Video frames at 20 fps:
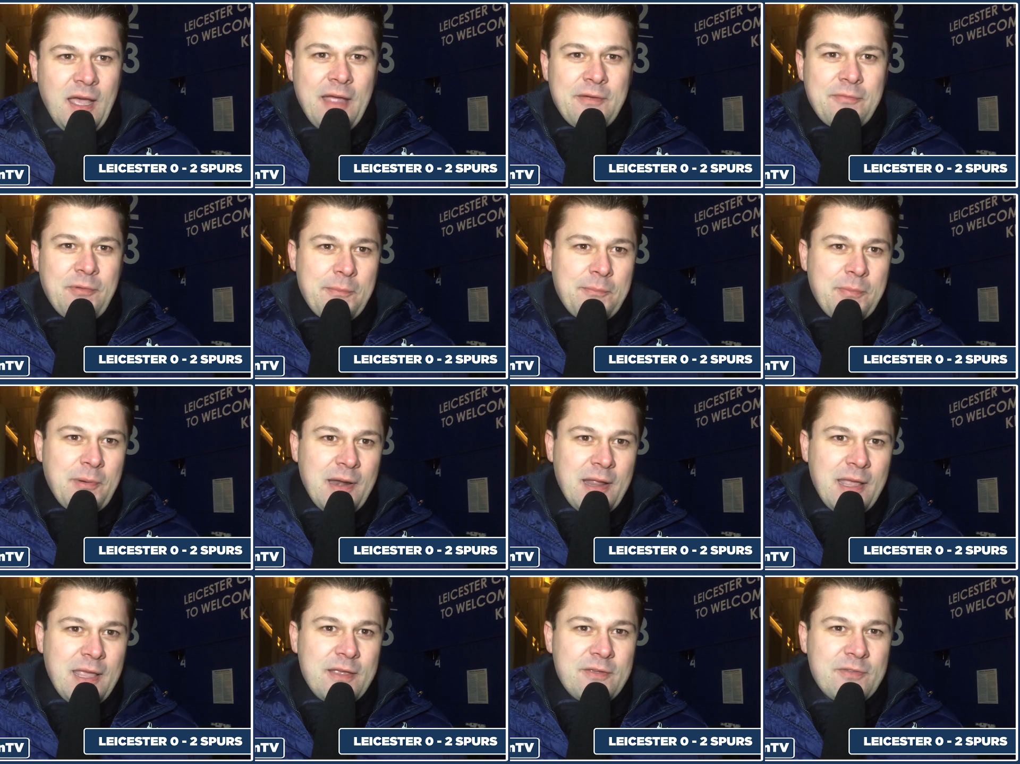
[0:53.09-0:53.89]
Everyone
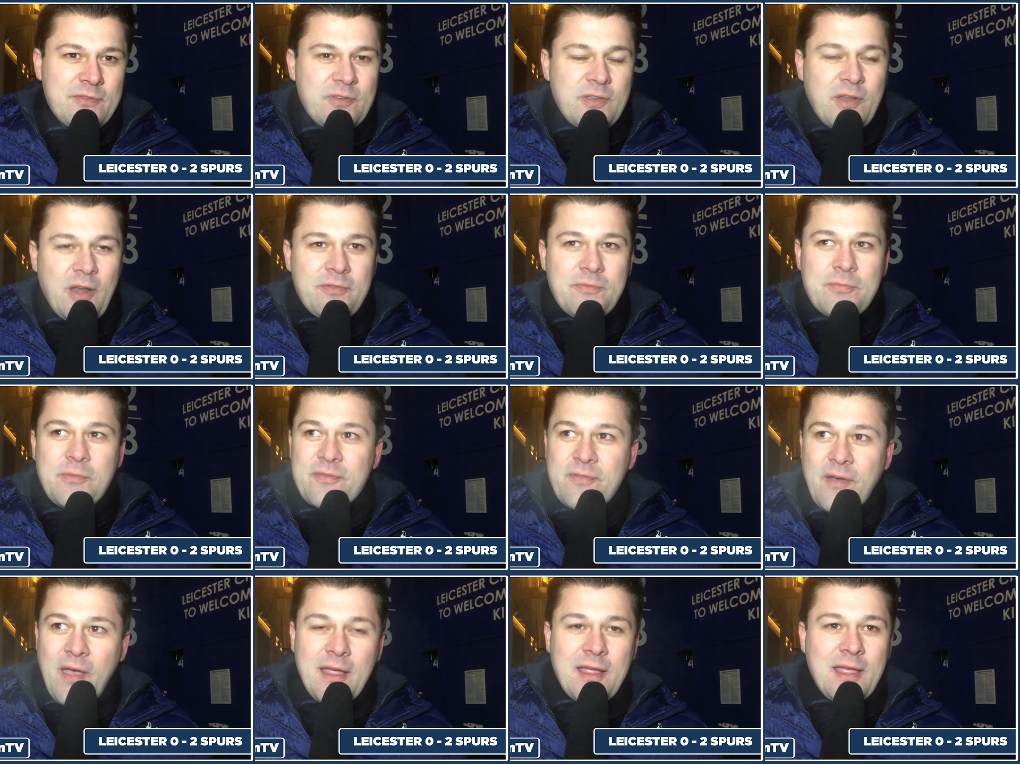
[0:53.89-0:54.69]
believes, you know,
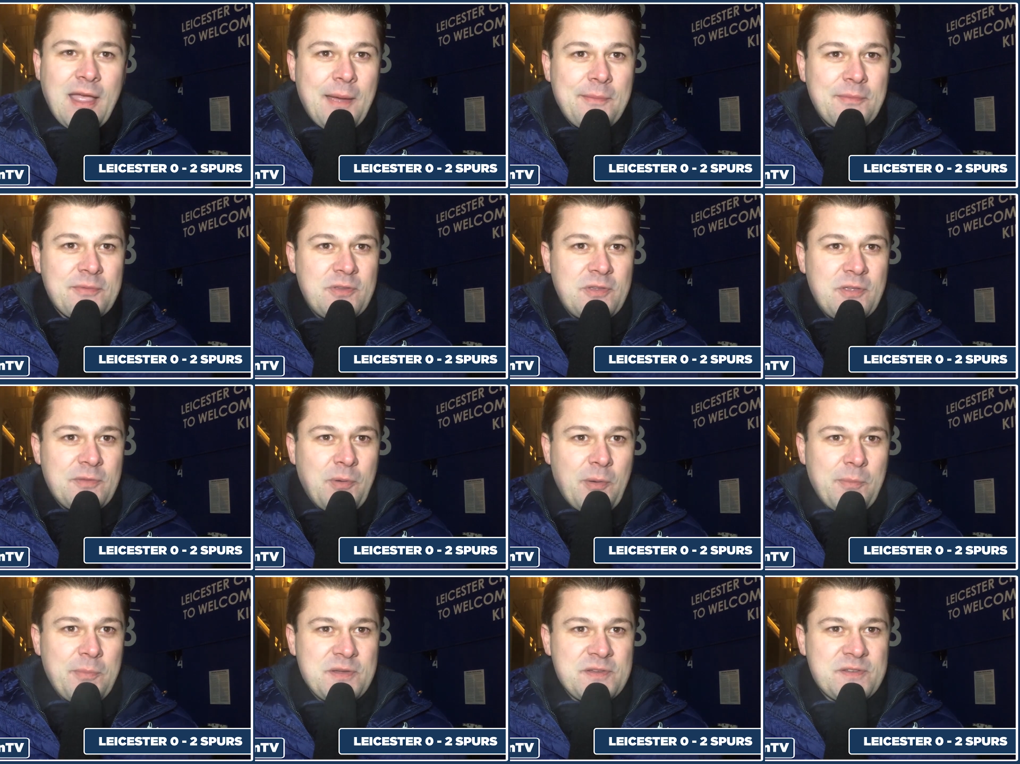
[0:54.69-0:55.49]
from the fan cams that
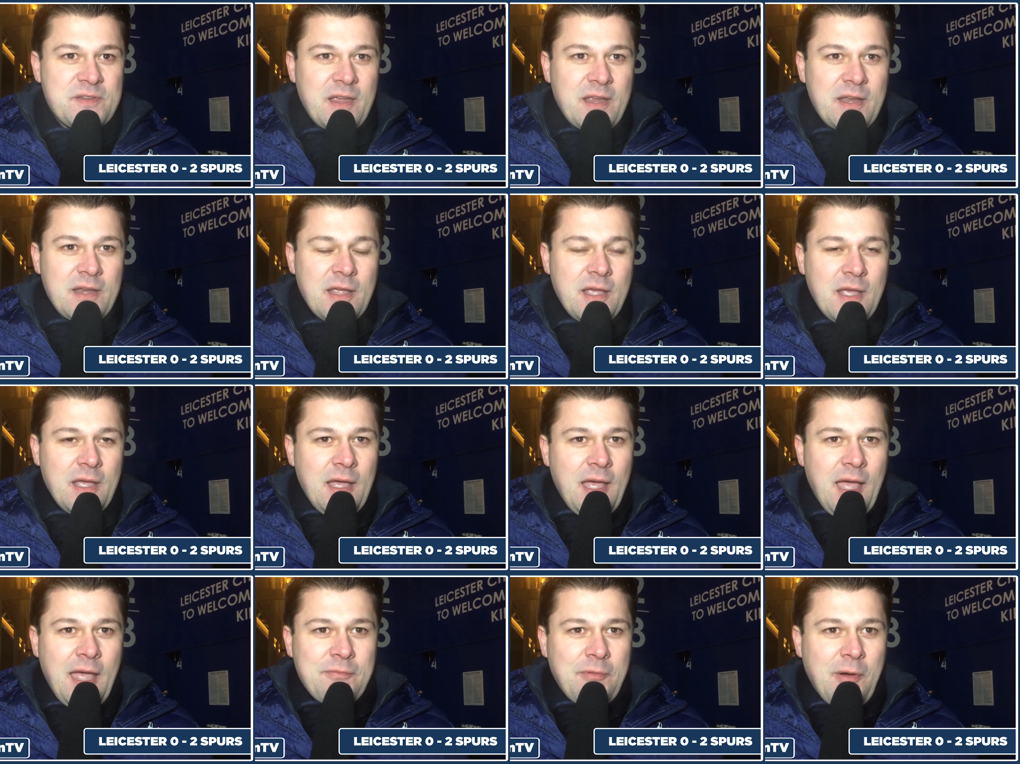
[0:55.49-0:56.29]
you've probably seen,
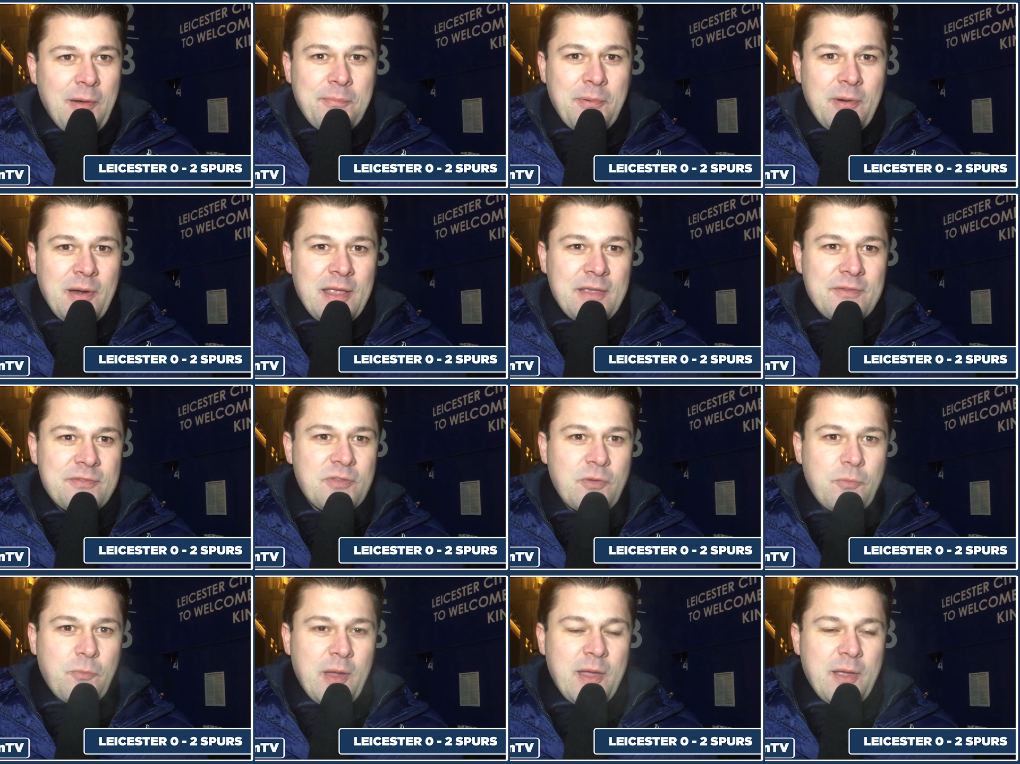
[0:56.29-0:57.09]
everyone
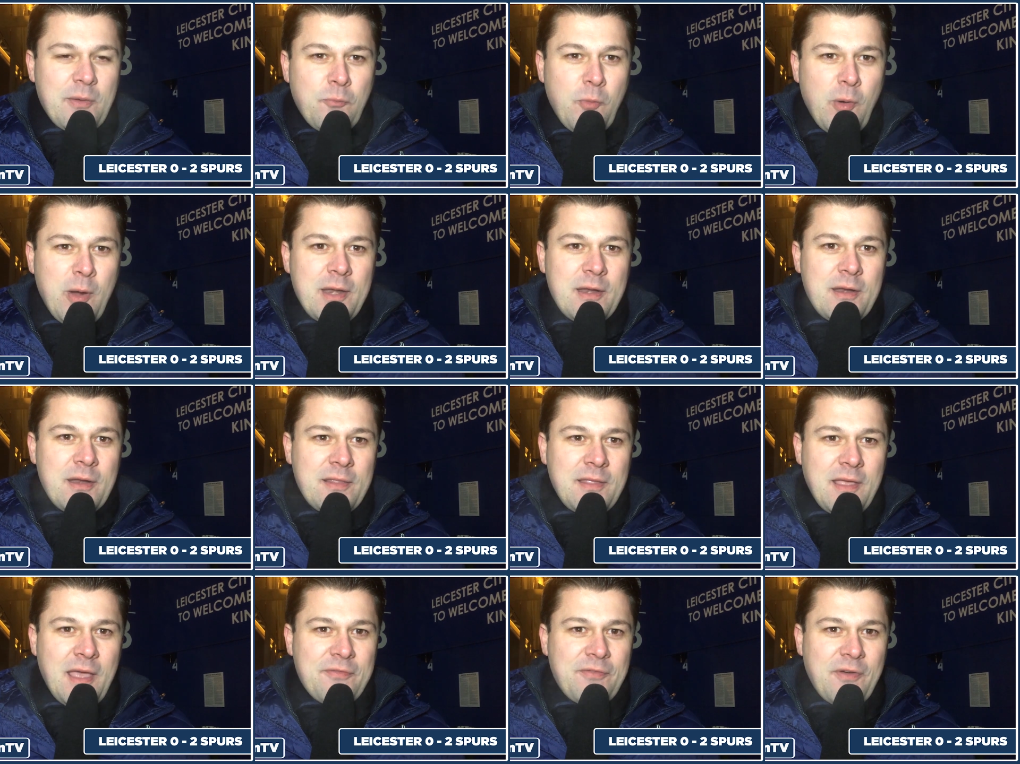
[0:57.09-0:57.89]
believes that we can
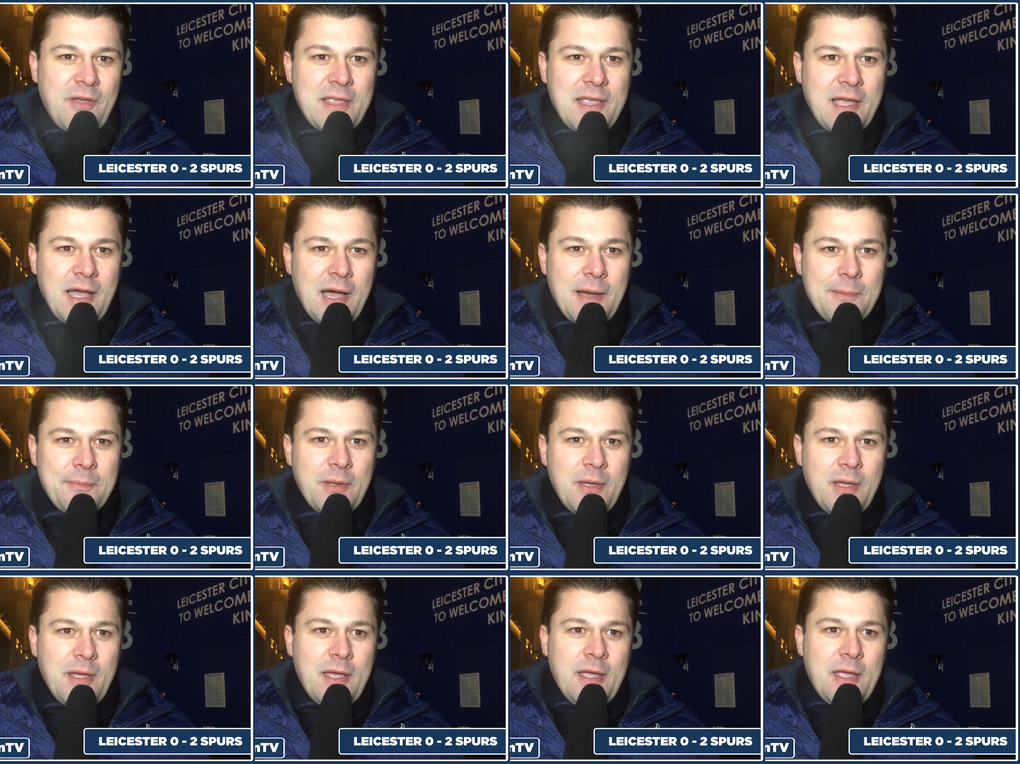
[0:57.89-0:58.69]
win the FA
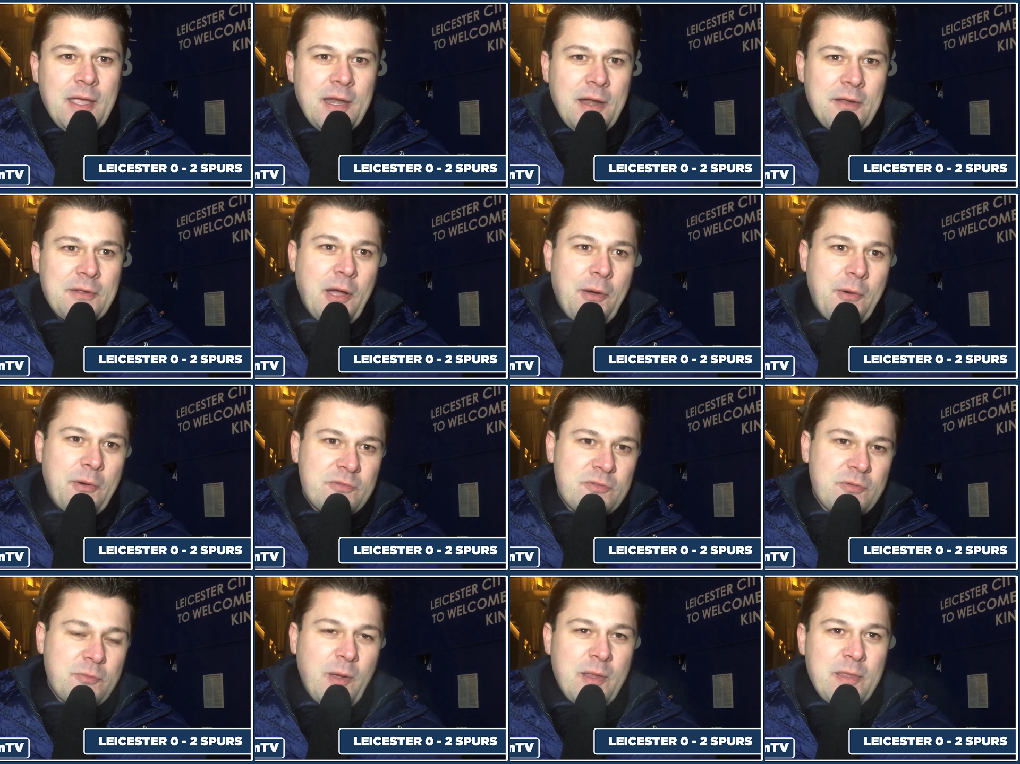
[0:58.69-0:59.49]
Cup you know, go
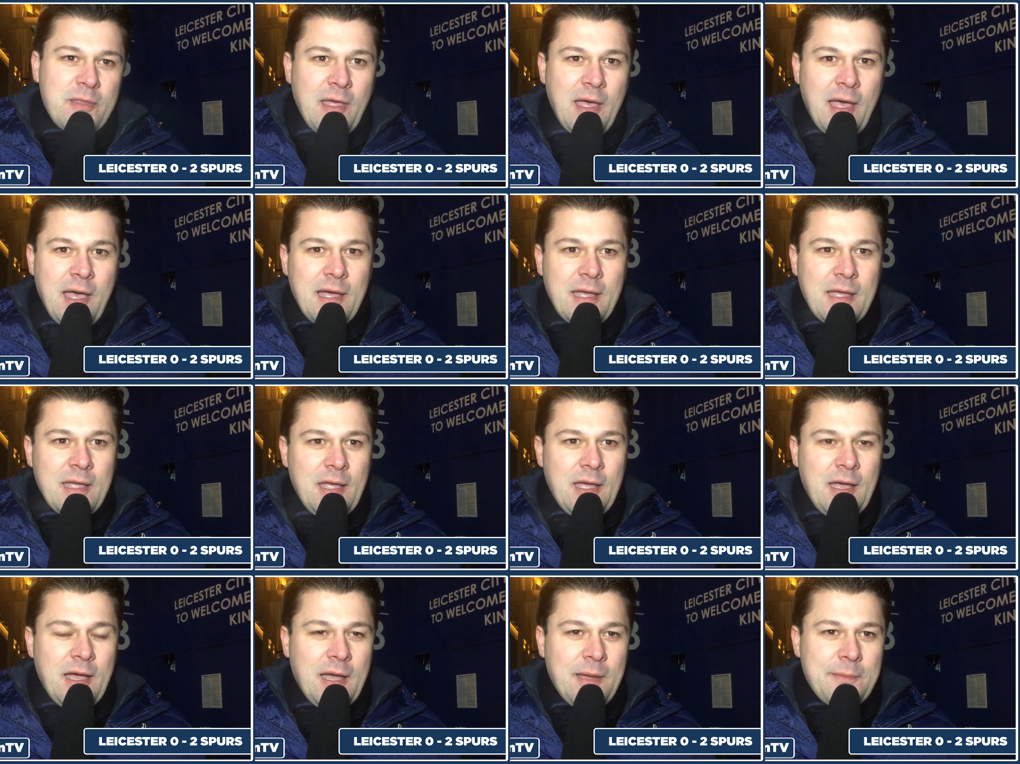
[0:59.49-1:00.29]
on to win that.
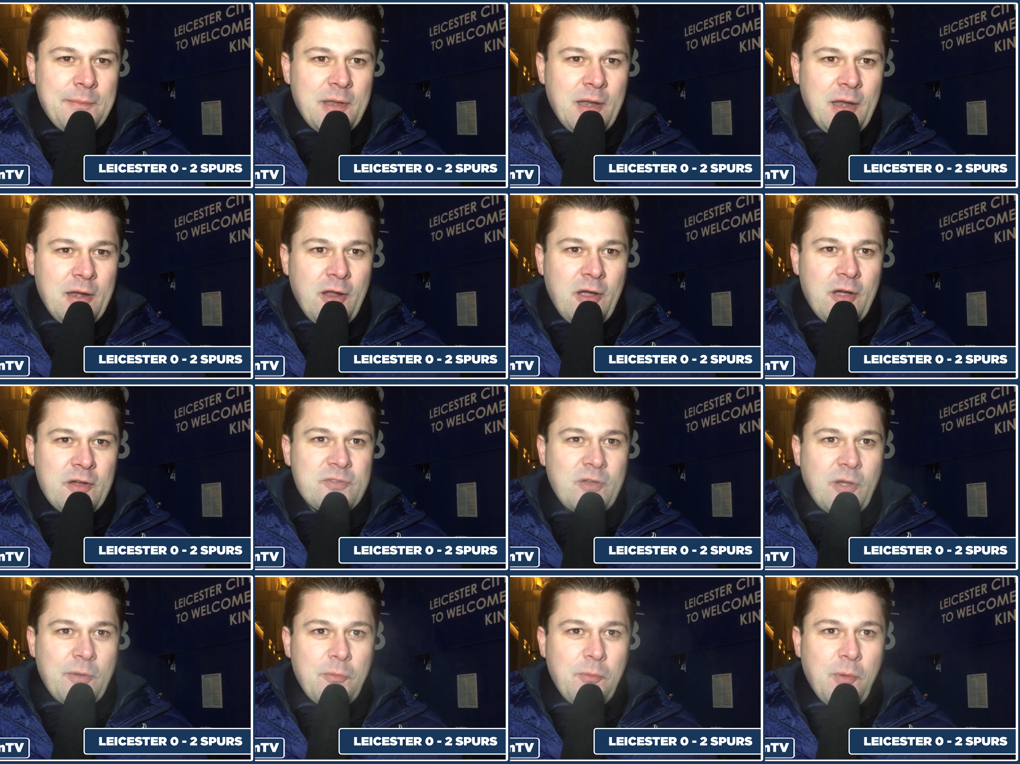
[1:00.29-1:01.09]
Um, you know,
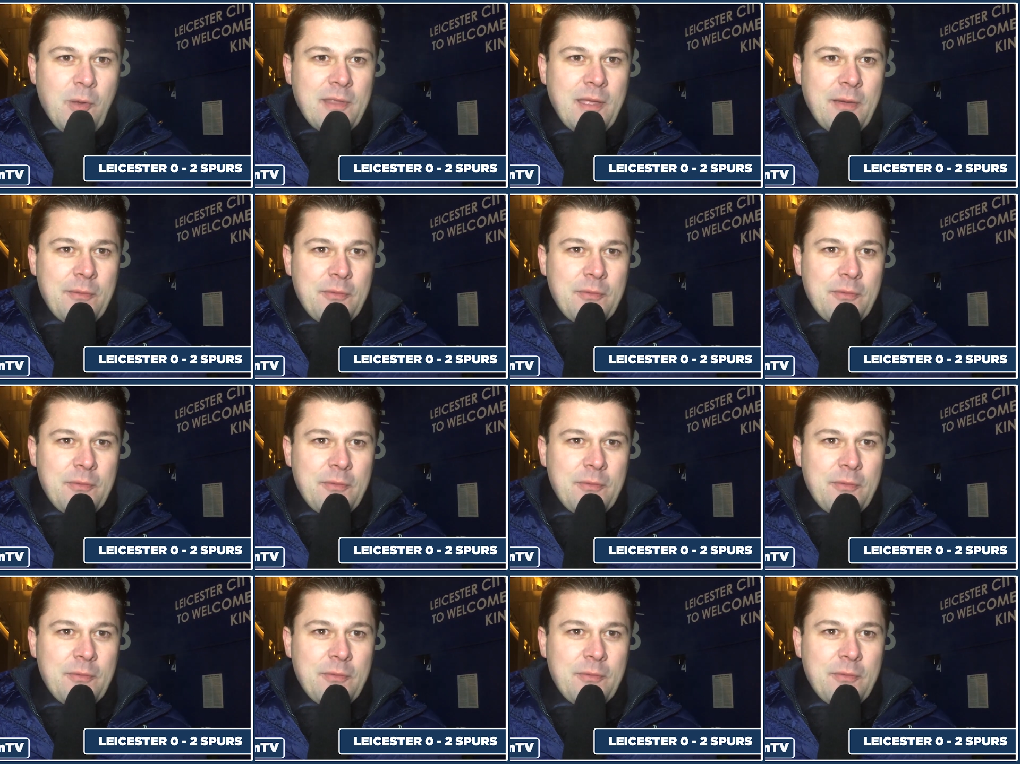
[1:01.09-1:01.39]
last time we won